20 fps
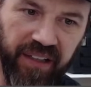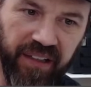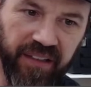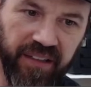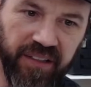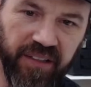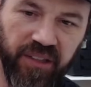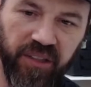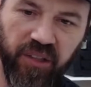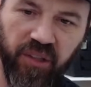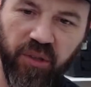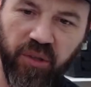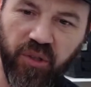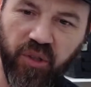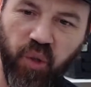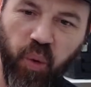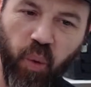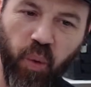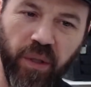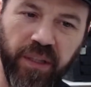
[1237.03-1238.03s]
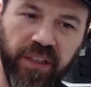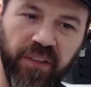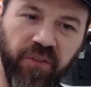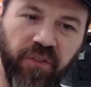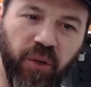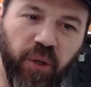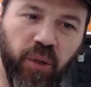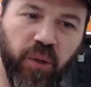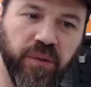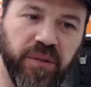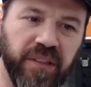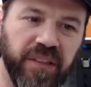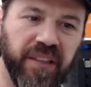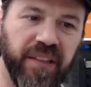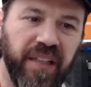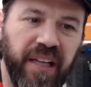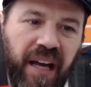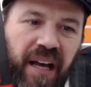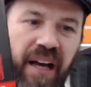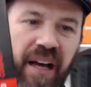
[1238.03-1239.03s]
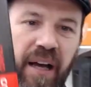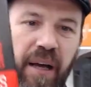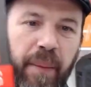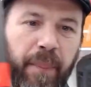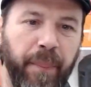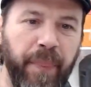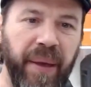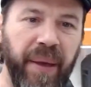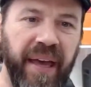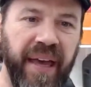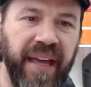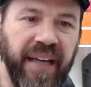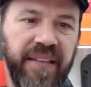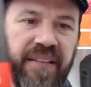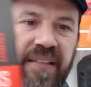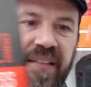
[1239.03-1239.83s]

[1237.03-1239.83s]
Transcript: The new 20 volt compact